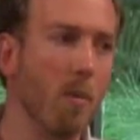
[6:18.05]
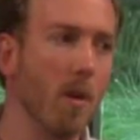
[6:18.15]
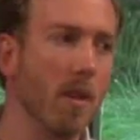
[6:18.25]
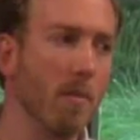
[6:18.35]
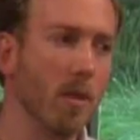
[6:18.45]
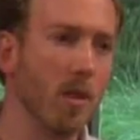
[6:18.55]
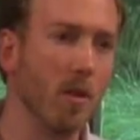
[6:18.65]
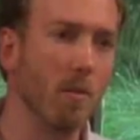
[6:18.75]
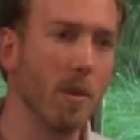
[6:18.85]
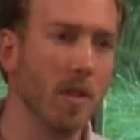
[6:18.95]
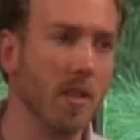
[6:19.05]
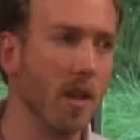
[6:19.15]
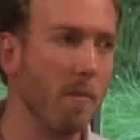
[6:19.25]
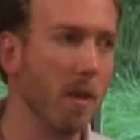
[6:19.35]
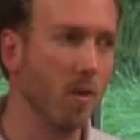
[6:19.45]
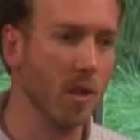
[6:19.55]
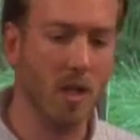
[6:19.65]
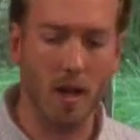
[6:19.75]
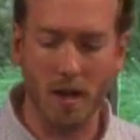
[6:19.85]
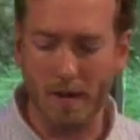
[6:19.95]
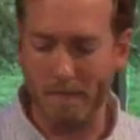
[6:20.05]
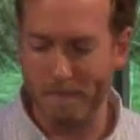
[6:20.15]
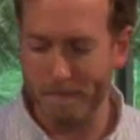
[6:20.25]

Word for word: point them to business.pinterest.com.